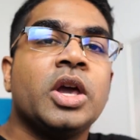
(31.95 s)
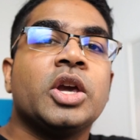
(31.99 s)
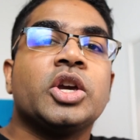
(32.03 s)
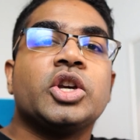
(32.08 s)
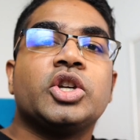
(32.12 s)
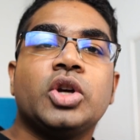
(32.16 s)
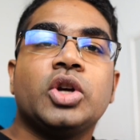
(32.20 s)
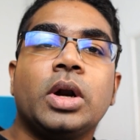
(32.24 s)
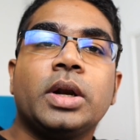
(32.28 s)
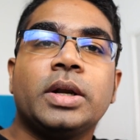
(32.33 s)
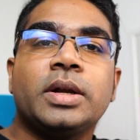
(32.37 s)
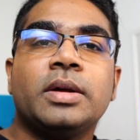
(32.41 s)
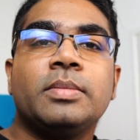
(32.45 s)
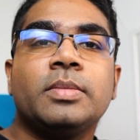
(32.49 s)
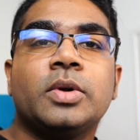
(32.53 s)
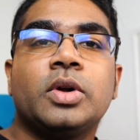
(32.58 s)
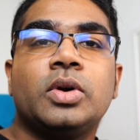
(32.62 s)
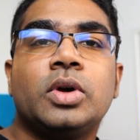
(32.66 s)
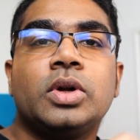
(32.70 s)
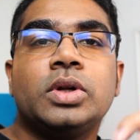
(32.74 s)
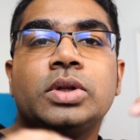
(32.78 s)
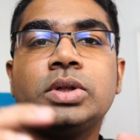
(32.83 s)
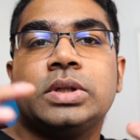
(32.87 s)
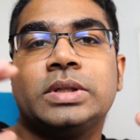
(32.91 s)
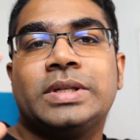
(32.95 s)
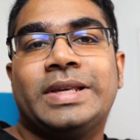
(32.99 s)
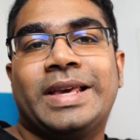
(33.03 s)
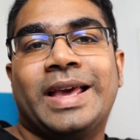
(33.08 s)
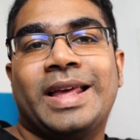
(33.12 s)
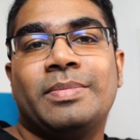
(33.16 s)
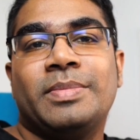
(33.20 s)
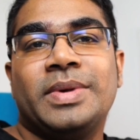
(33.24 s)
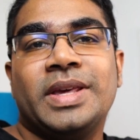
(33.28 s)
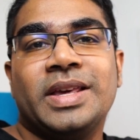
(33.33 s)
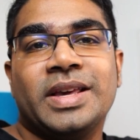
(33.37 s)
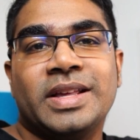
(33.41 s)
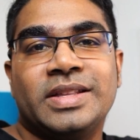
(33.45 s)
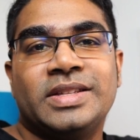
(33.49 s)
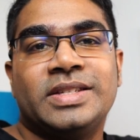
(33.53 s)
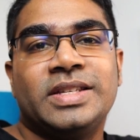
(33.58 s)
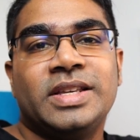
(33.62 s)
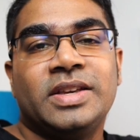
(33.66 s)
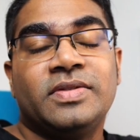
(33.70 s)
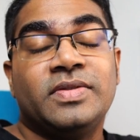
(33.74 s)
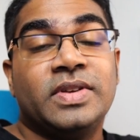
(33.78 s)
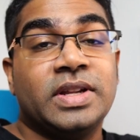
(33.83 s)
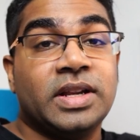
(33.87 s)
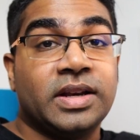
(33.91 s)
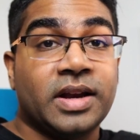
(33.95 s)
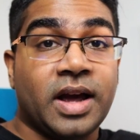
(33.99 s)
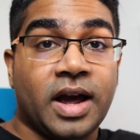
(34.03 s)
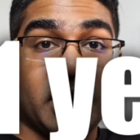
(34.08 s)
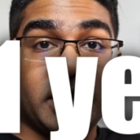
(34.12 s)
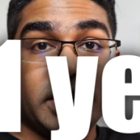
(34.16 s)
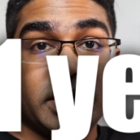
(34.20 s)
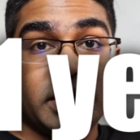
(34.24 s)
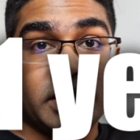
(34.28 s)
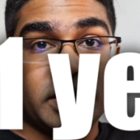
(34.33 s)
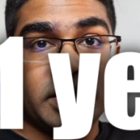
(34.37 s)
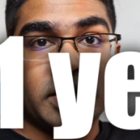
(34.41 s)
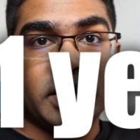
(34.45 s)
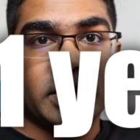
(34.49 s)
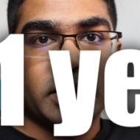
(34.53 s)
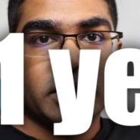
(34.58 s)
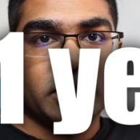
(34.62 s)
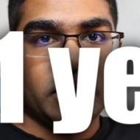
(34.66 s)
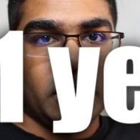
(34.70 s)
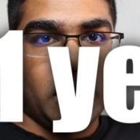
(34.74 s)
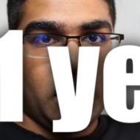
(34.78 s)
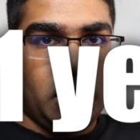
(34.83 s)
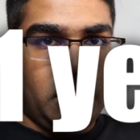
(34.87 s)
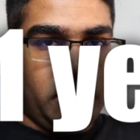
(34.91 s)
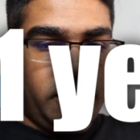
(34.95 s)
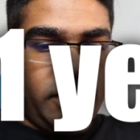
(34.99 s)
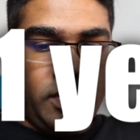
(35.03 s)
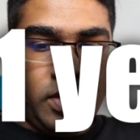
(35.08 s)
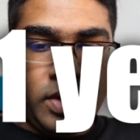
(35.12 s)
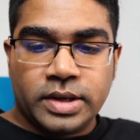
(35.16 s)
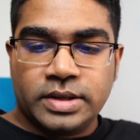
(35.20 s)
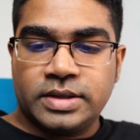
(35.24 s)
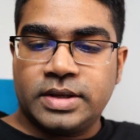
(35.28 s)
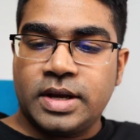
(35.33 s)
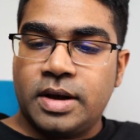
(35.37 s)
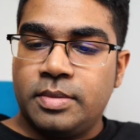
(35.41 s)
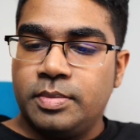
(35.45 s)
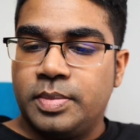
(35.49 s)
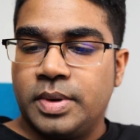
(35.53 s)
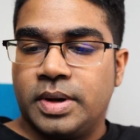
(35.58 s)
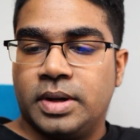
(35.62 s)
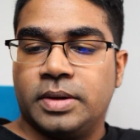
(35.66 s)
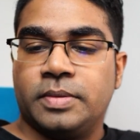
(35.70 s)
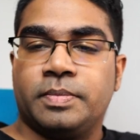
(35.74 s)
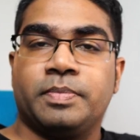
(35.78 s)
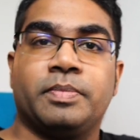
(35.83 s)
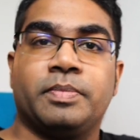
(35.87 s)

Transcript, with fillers: Short-term goals can be achieved in under a year. For example,